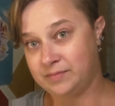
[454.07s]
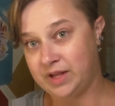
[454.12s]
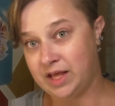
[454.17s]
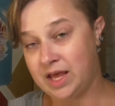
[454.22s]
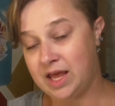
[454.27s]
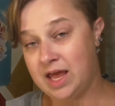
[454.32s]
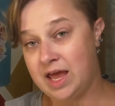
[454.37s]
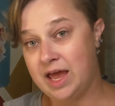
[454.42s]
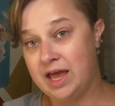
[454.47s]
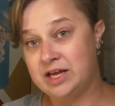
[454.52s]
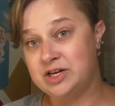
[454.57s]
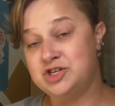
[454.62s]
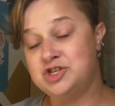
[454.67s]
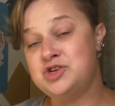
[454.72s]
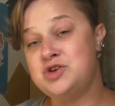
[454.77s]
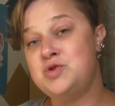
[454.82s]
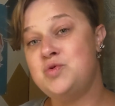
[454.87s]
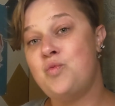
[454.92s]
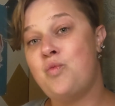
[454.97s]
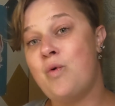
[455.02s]
And do you
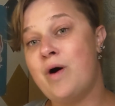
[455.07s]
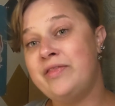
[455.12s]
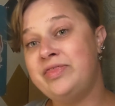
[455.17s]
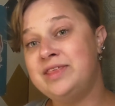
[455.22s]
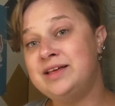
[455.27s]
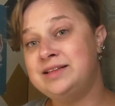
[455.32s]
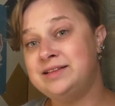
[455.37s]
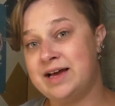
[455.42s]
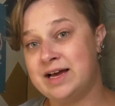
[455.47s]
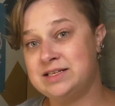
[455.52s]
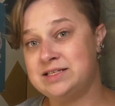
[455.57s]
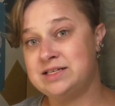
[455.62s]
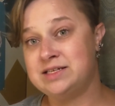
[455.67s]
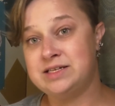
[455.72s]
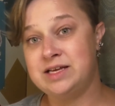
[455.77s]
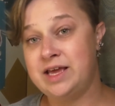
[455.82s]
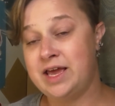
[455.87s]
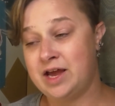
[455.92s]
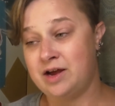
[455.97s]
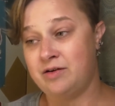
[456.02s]
want the lesson to
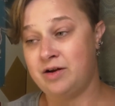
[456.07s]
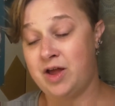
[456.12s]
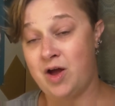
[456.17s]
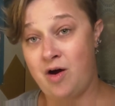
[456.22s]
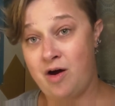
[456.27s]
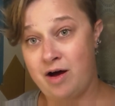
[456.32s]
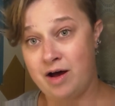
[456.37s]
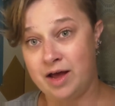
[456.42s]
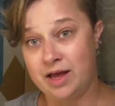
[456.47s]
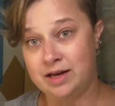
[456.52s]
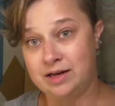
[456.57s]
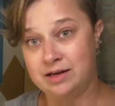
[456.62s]
carry on